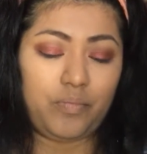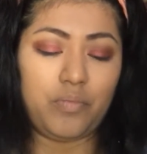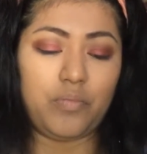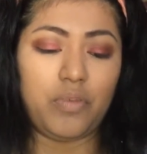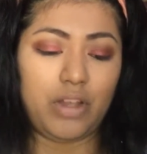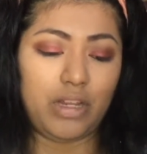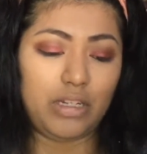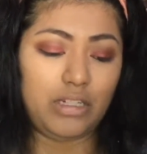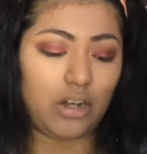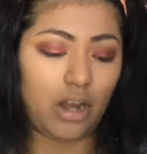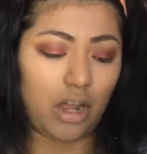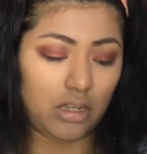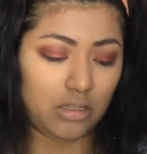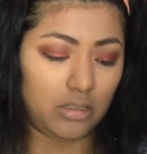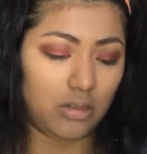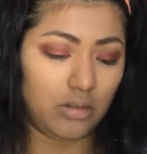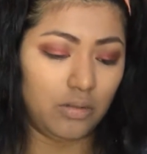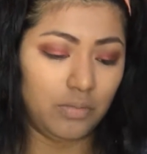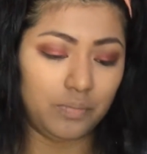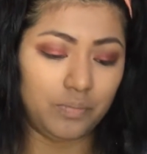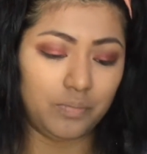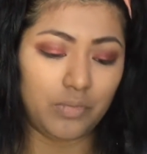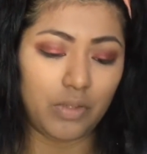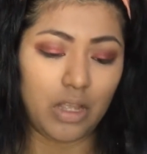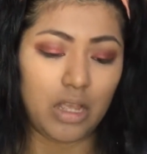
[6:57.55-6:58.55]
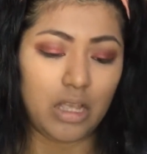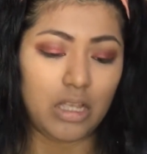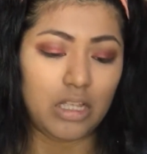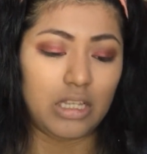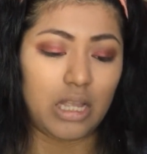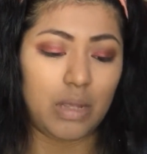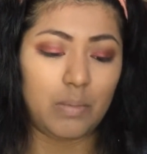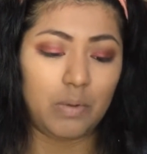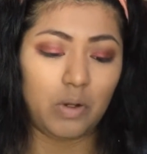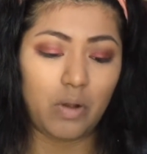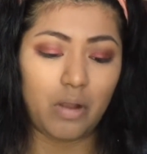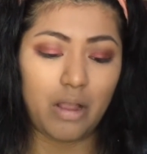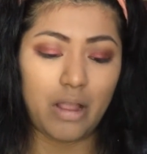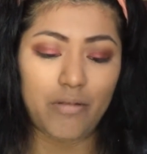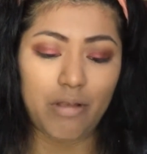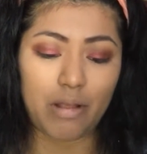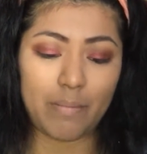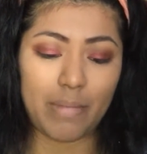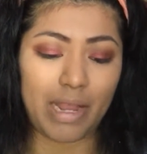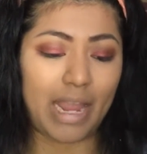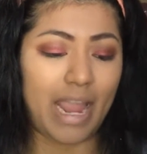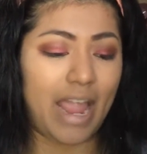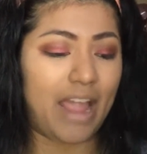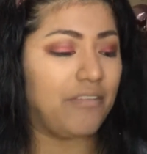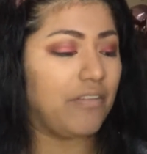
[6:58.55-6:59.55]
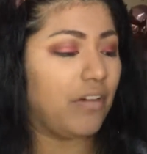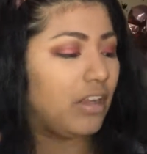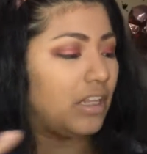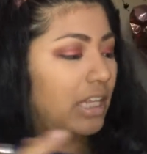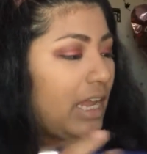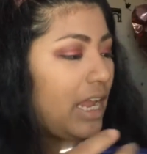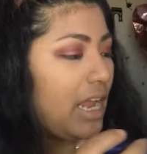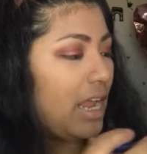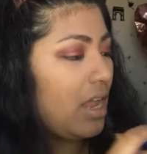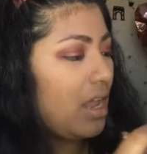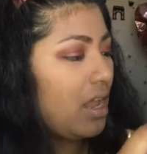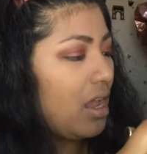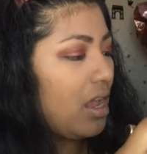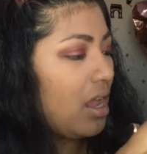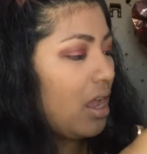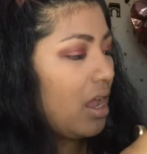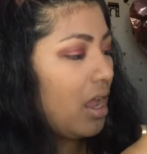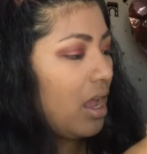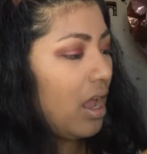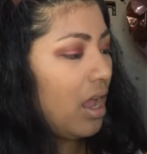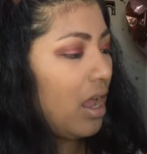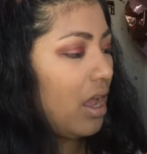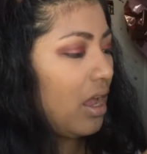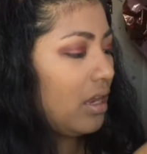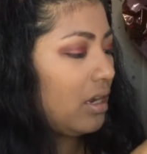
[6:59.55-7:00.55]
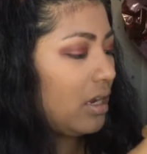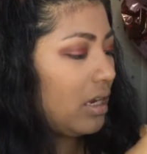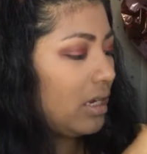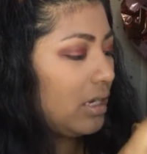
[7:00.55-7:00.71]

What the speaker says: brush also. So I'm gonna go in with my Kat Von D, and